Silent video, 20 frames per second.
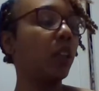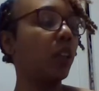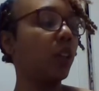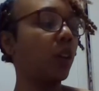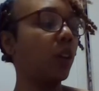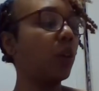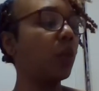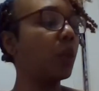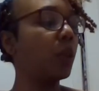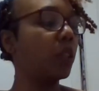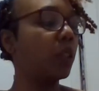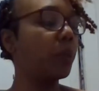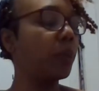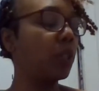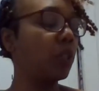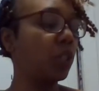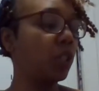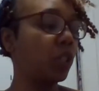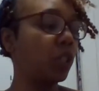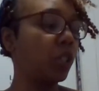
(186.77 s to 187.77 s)
you know, with the
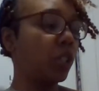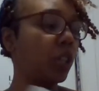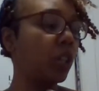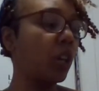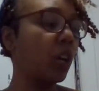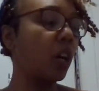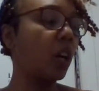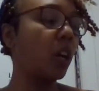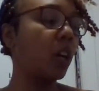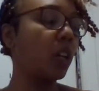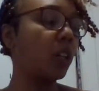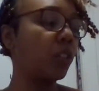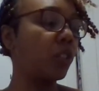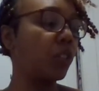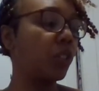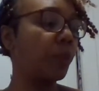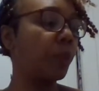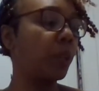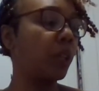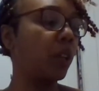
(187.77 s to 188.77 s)
magician card,
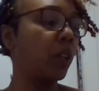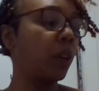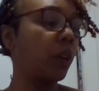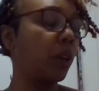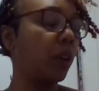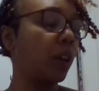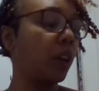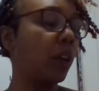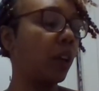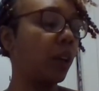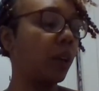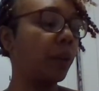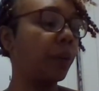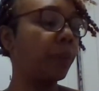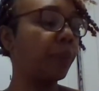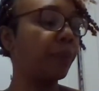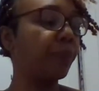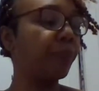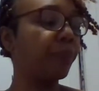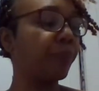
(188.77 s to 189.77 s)
Gemini
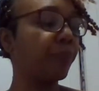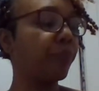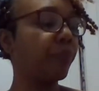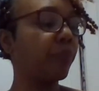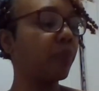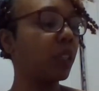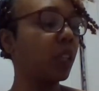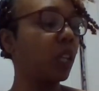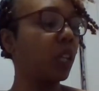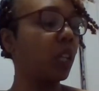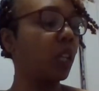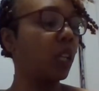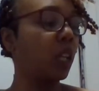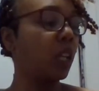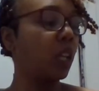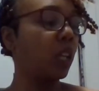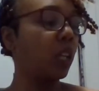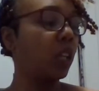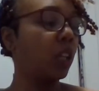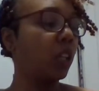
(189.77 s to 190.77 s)
um
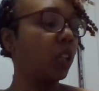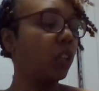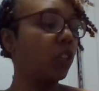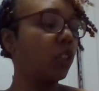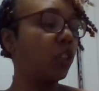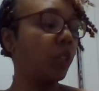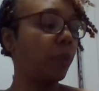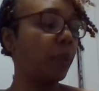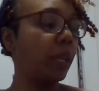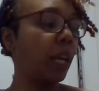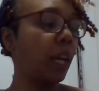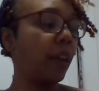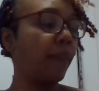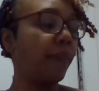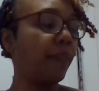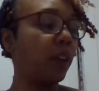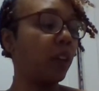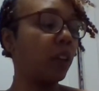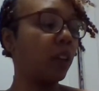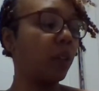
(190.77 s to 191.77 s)
Gemini
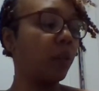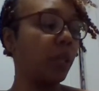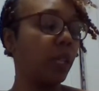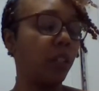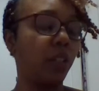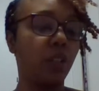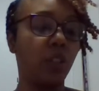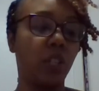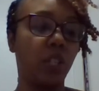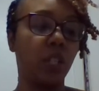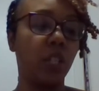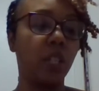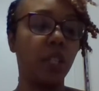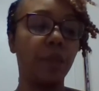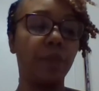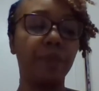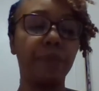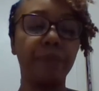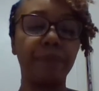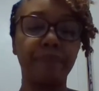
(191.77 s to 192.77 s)
Virgo energy.
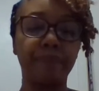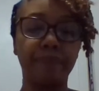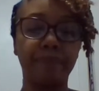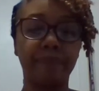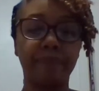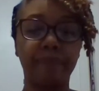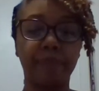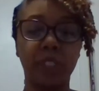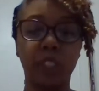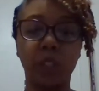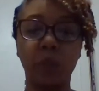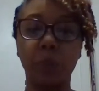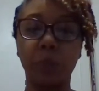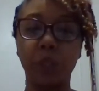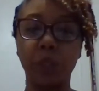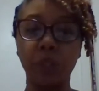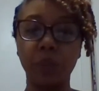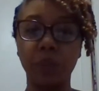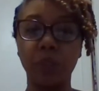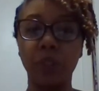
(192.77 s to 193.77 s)
So
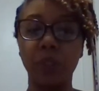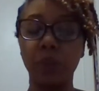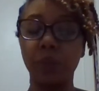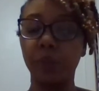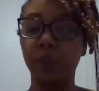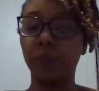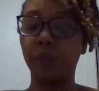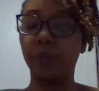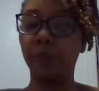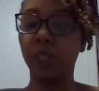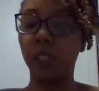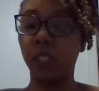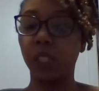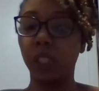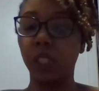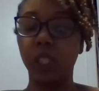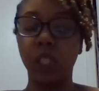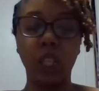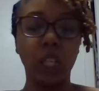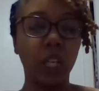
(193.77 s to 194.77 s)
beautiful.
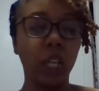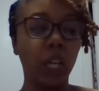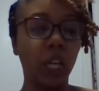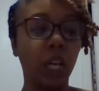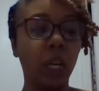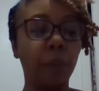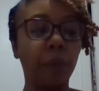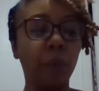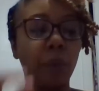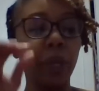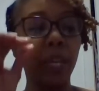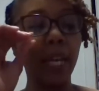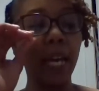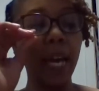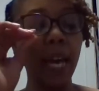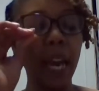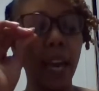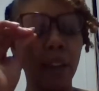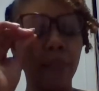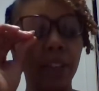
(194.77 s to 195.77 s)
Um, but we
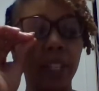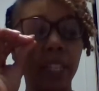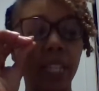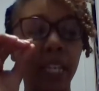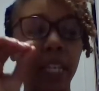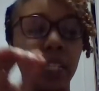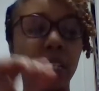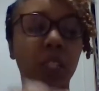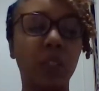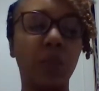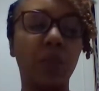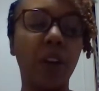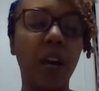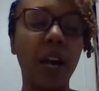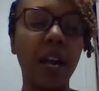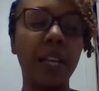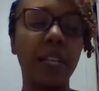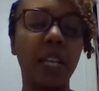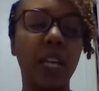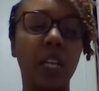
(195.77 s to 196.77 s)
got everything is
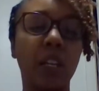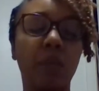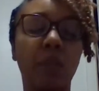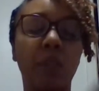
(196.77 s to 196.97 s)
fine in a